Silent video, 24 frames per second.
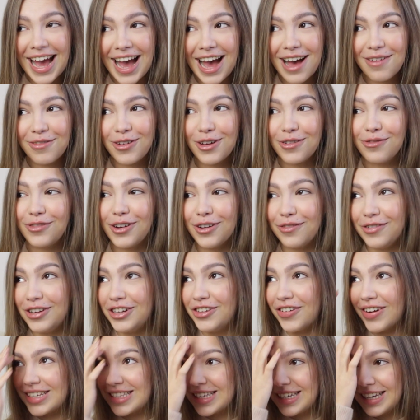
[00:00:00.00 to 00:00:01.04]
have a fluffy
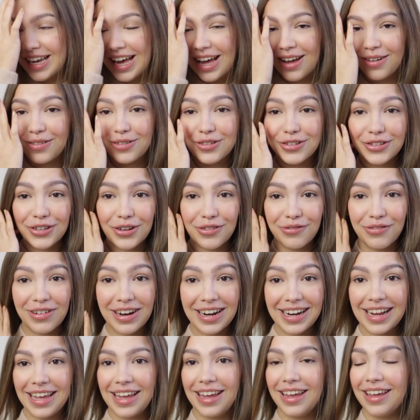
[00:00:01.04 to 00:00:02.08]
dressing gown, so
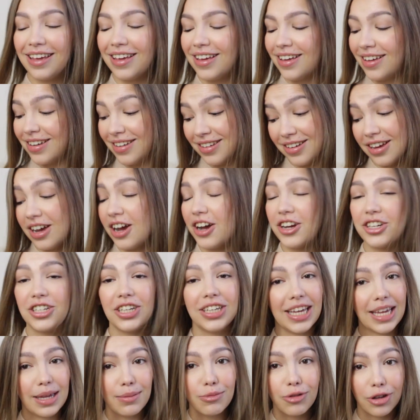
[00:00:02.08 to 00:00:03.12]
really I
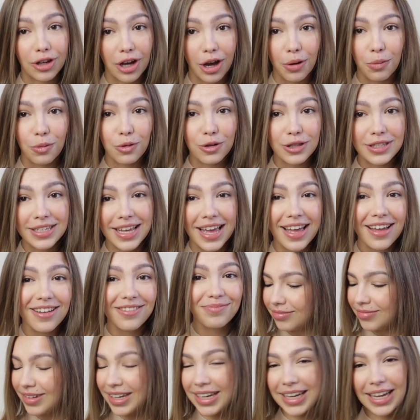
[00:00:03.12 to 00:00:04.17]
should keep the co-ord set.
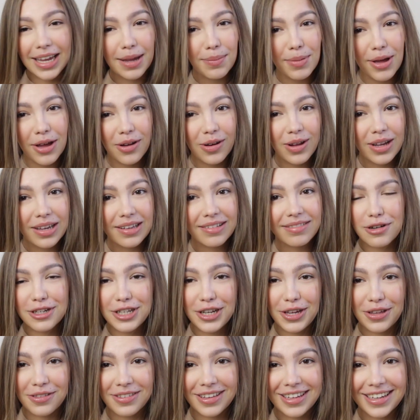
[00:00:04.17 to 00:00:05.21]
Thinking about it, what
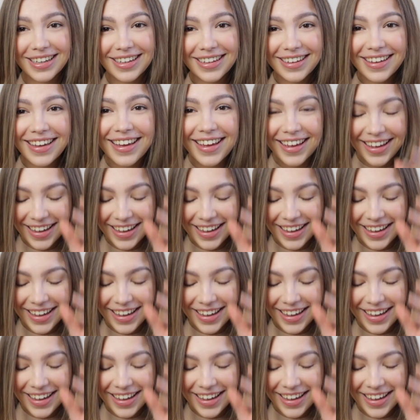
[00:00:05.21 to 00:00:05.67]
do you think?